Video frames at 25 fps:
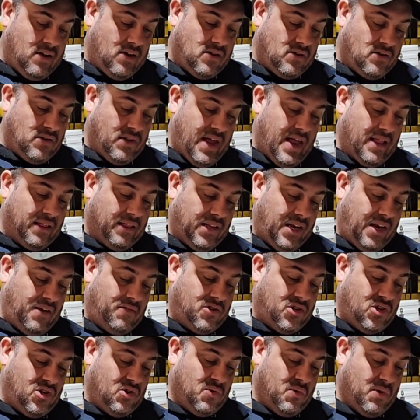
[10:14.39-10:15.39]
So that
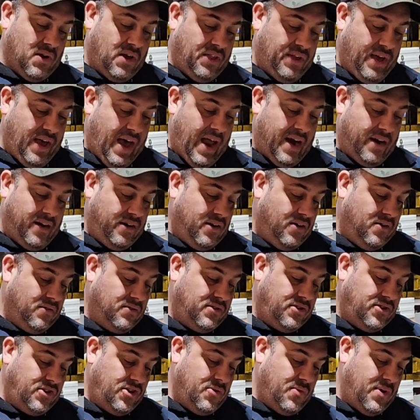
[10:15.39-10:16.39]
leaves you with, I don't know,
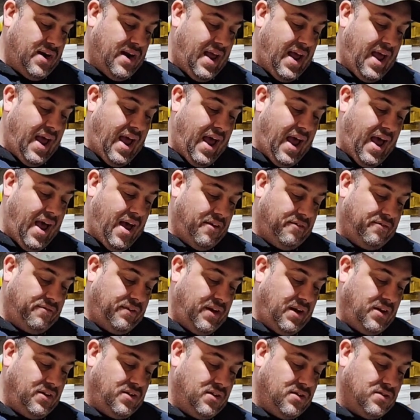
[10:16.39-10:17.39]
2.5
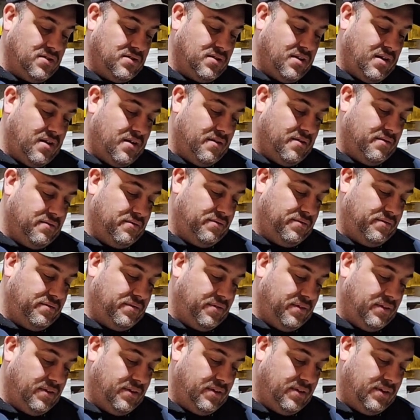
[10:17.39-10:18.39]
inches
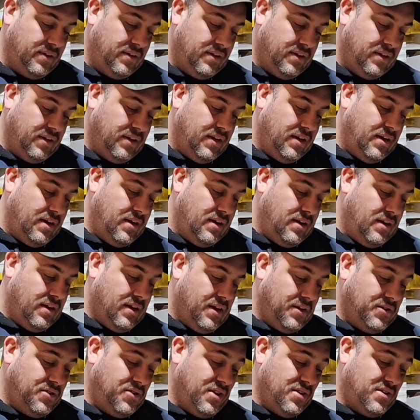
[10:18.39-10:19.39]
of
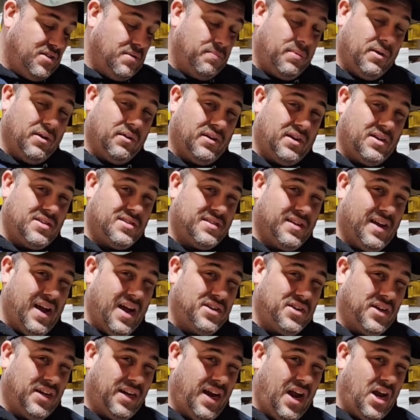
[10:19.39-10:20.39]

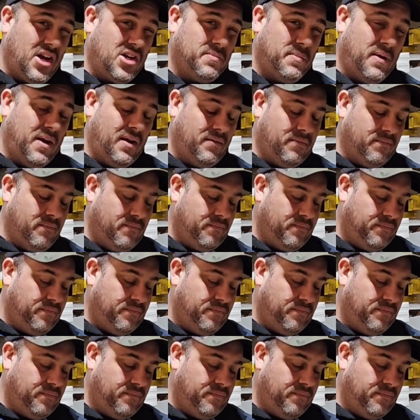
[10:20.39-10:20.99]
adjustability / engagement.